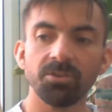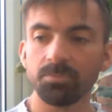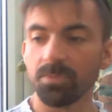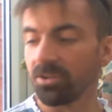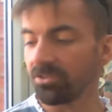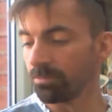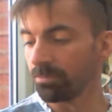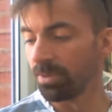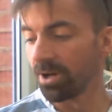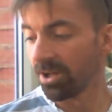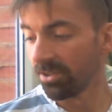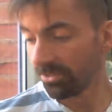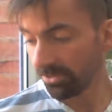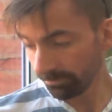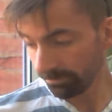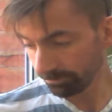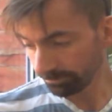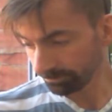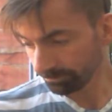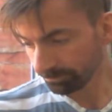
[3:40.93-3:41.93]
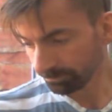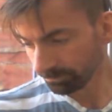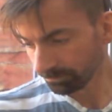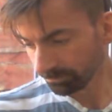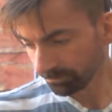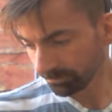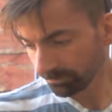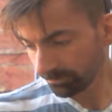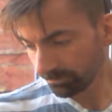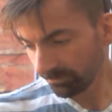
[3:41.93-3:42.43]
mountain path.
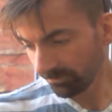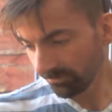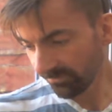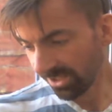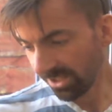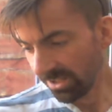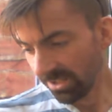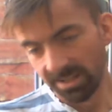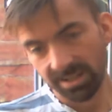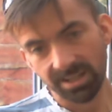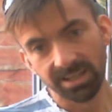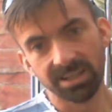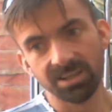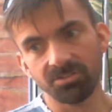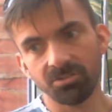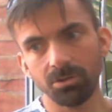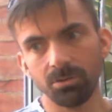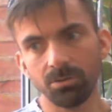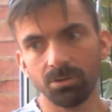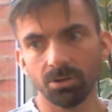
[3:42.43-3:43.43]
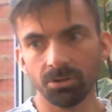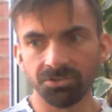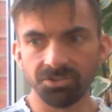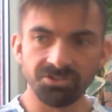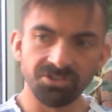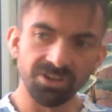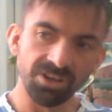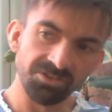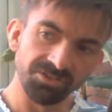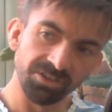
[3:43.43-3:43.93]
It gives you your
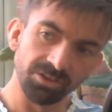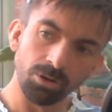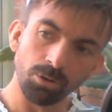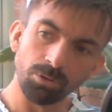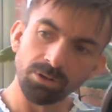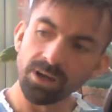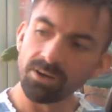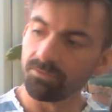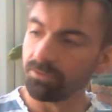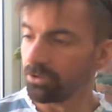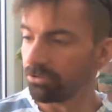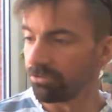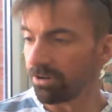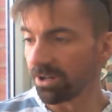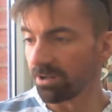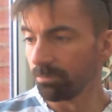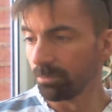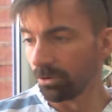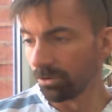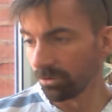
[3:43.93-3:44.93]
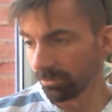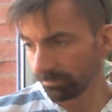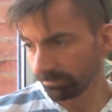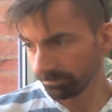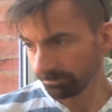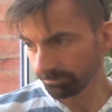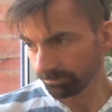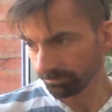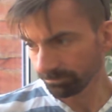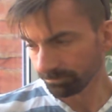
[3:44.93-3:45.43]
suggested loadout for your Dragonborn.
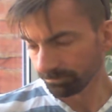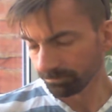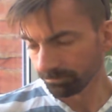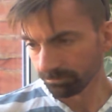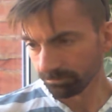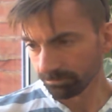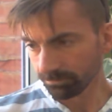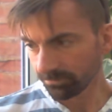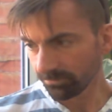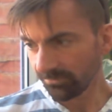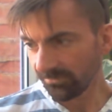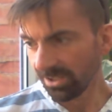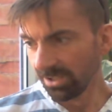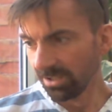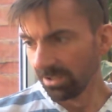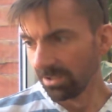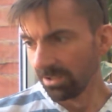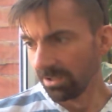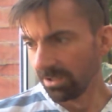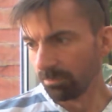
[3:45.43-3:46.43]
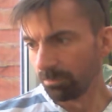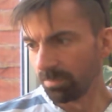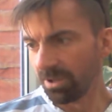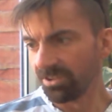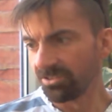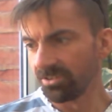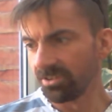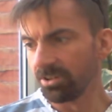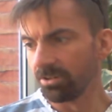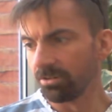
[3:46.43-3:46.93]

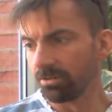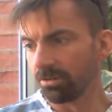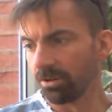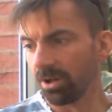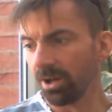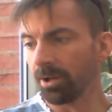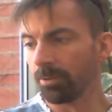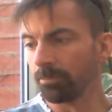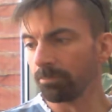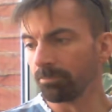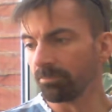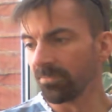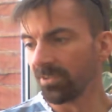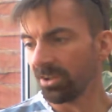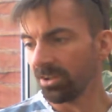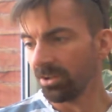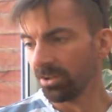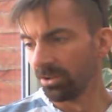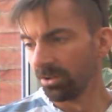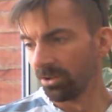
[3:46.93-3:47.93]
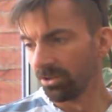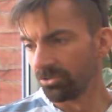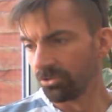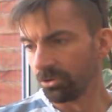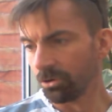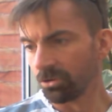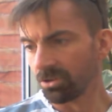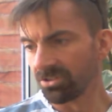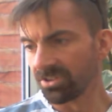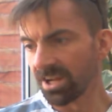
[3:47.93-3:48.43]
Basically your
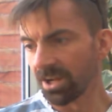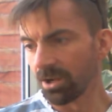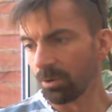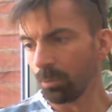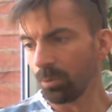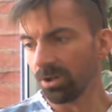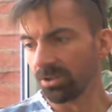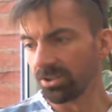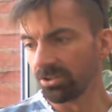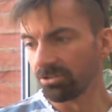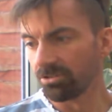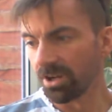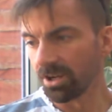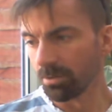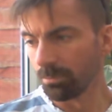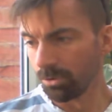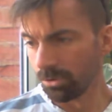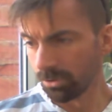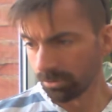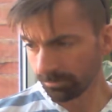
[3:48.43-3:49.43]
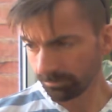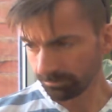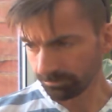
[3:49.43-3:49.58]
sword and dagger wielding Dragonborn